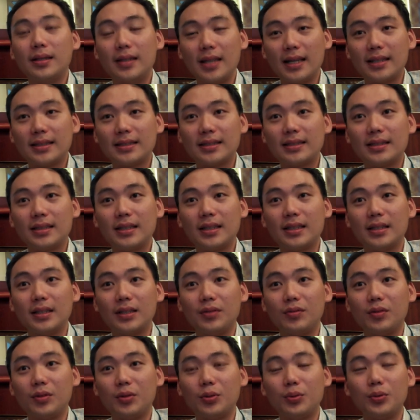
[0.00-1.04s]
that said,
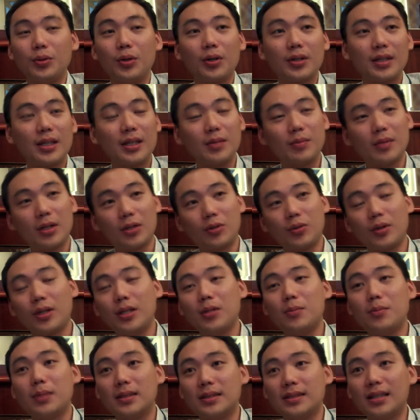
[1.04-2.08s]
if you do not keep that
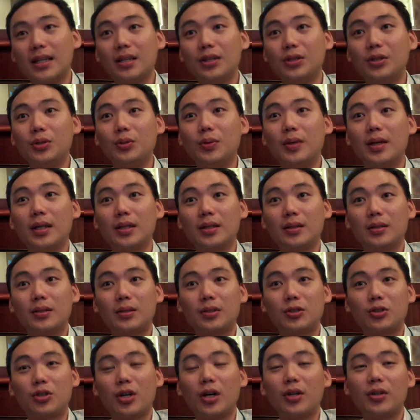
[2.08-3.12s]
20% you
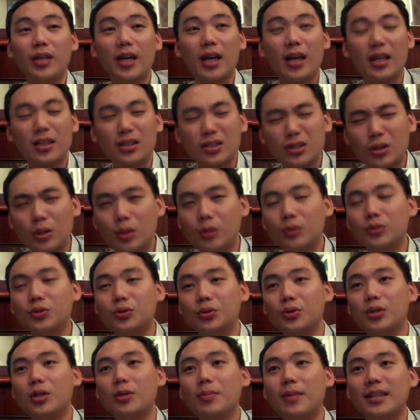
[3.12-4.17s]
and try to get as close
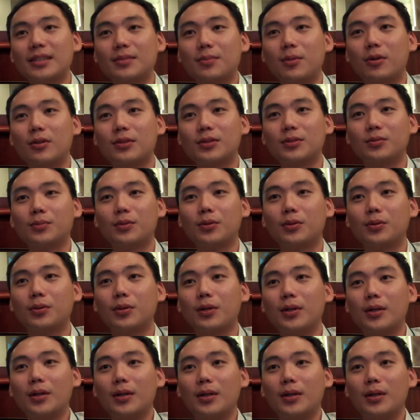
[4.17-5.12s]
to them as possible,